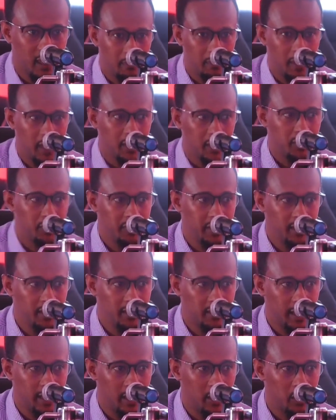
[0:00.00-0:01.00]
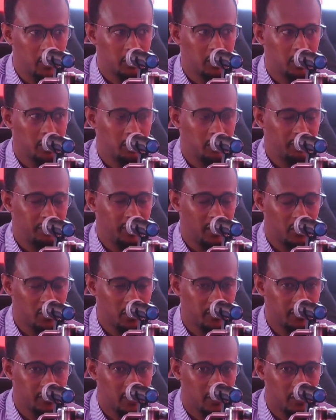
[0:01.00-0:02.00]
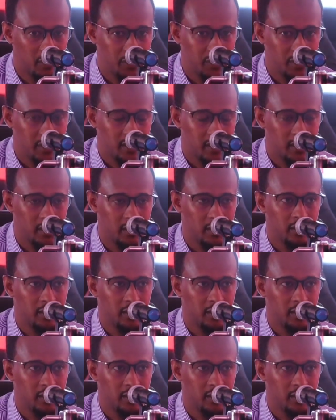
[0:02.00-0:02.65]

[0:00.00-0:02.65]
pursuing a Doctor of Philosophy course